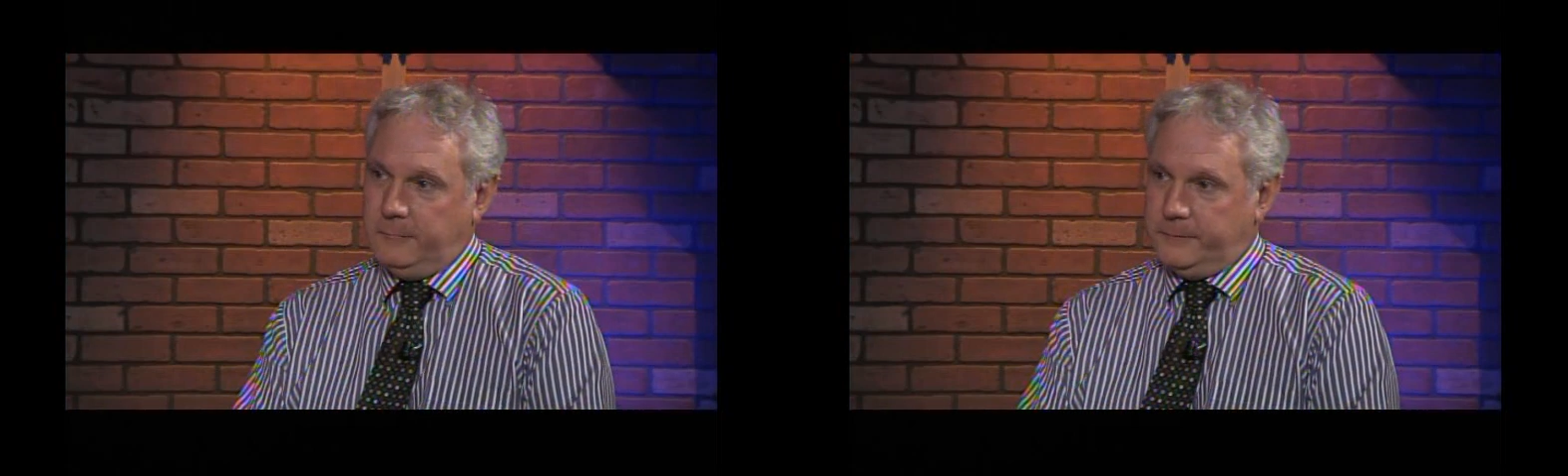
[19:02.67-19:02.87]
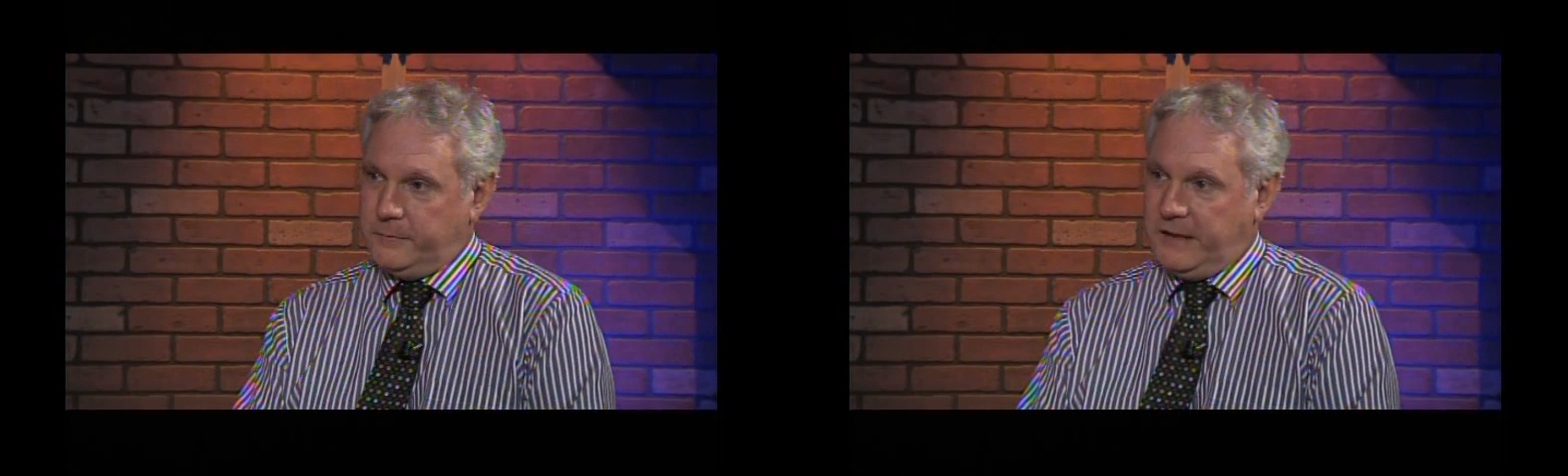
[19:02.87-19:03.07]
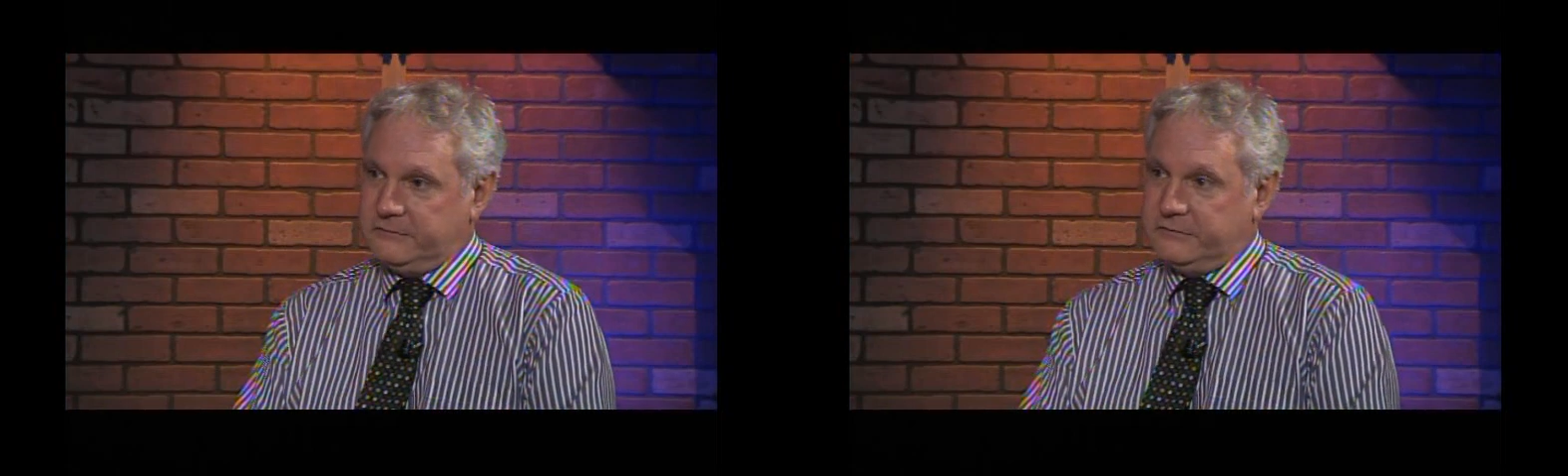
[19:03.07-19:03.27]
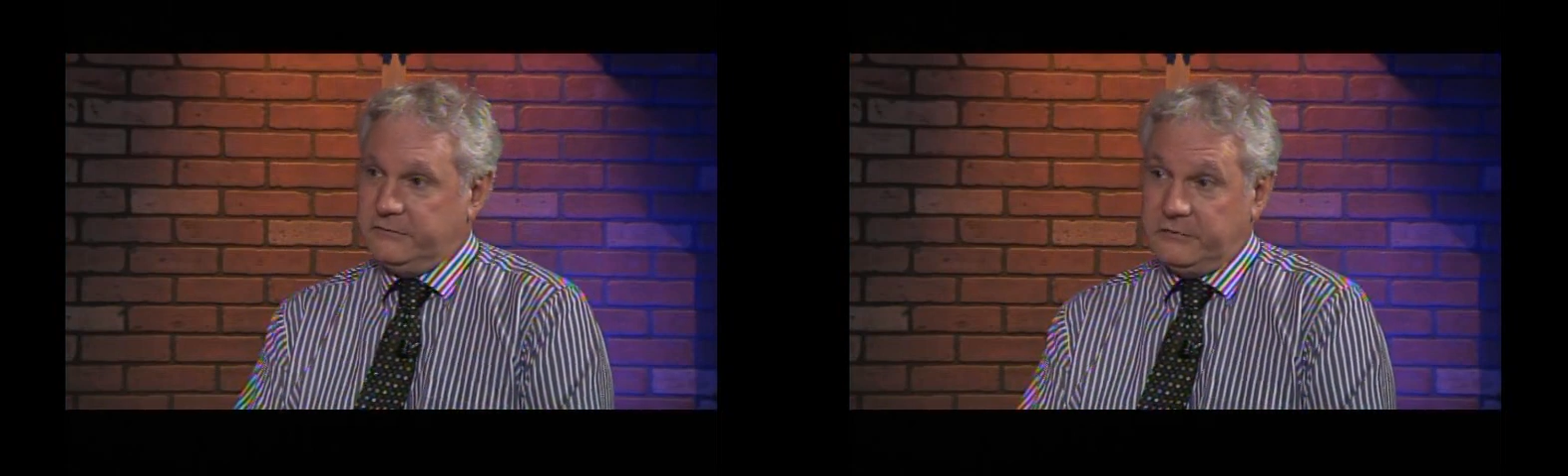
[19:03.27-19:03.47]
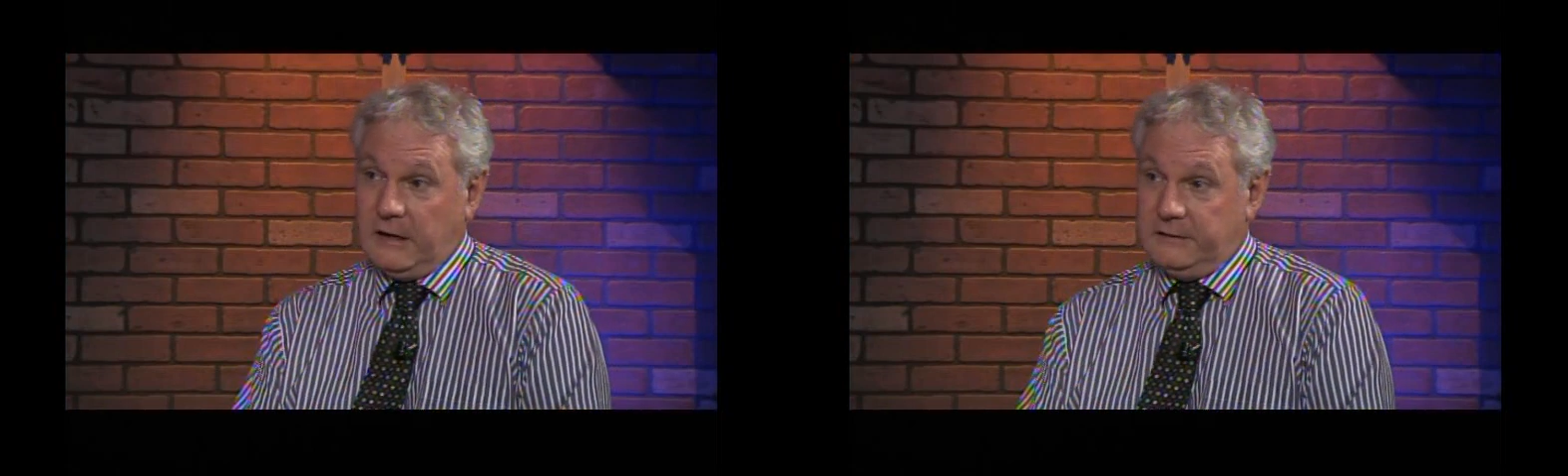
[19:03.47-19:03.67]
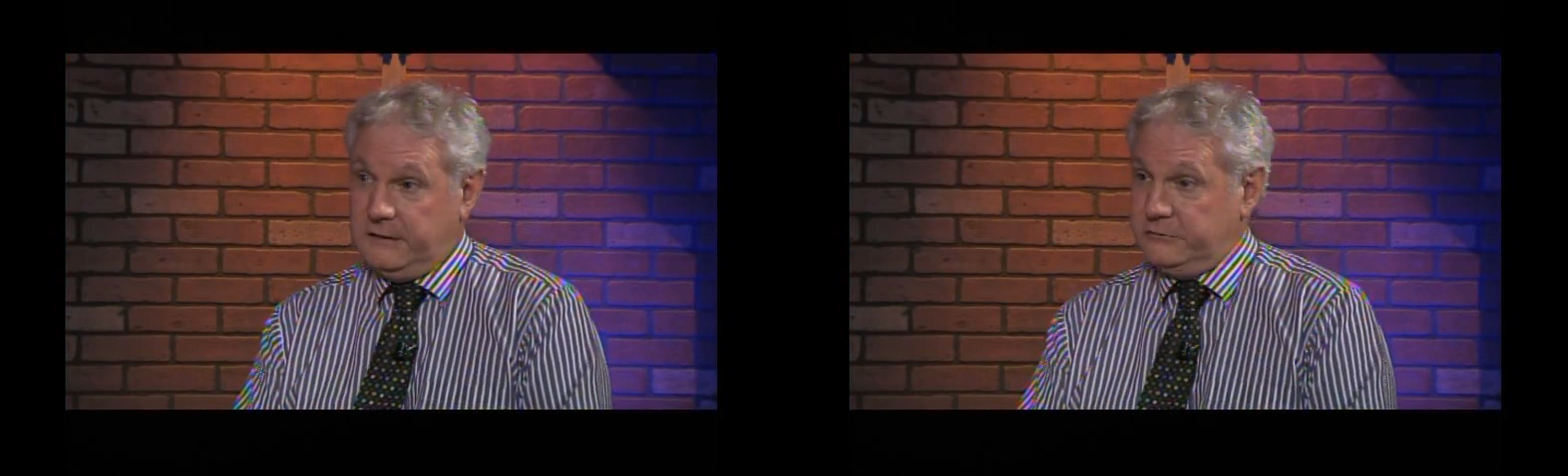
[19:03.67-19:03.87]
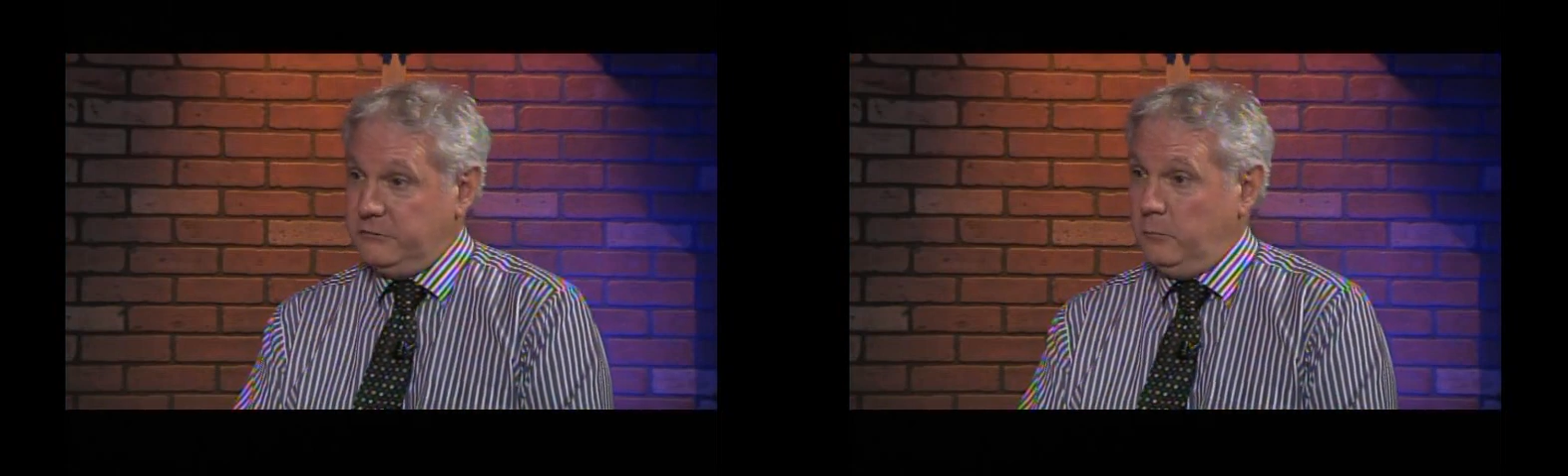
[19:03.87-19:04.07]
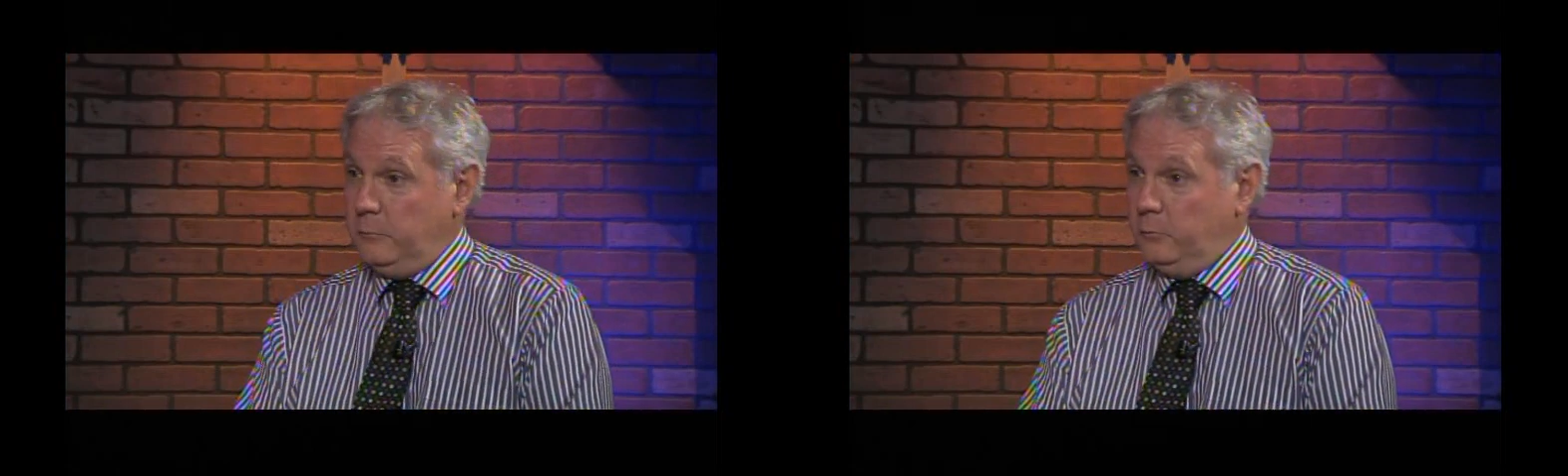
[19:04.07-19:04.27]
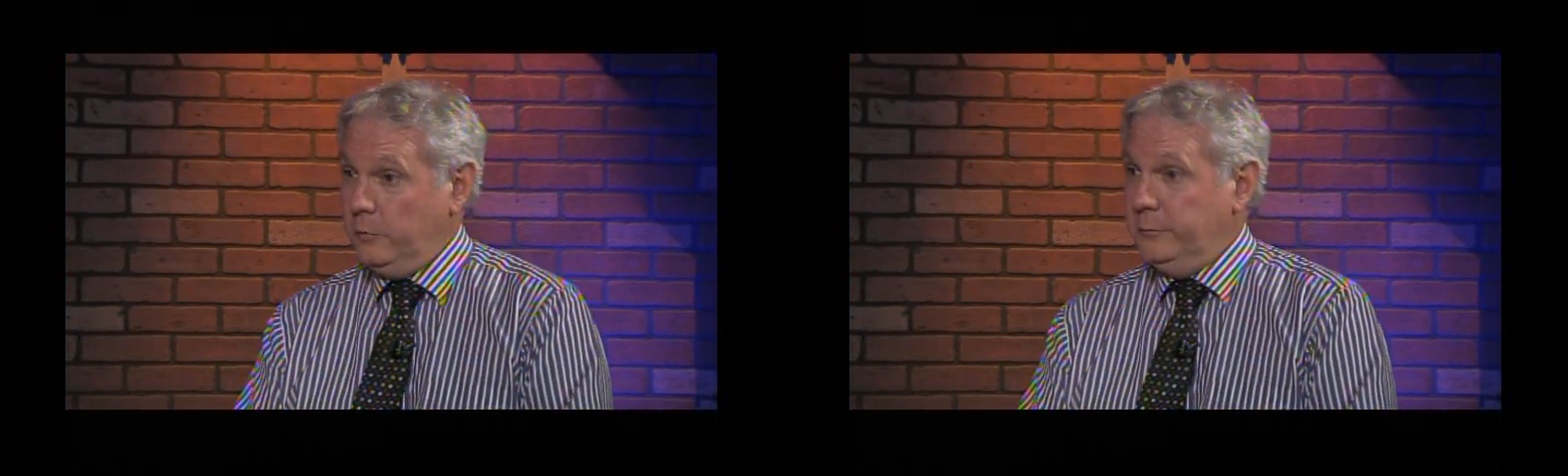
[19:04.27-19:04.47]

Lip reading: that's the side will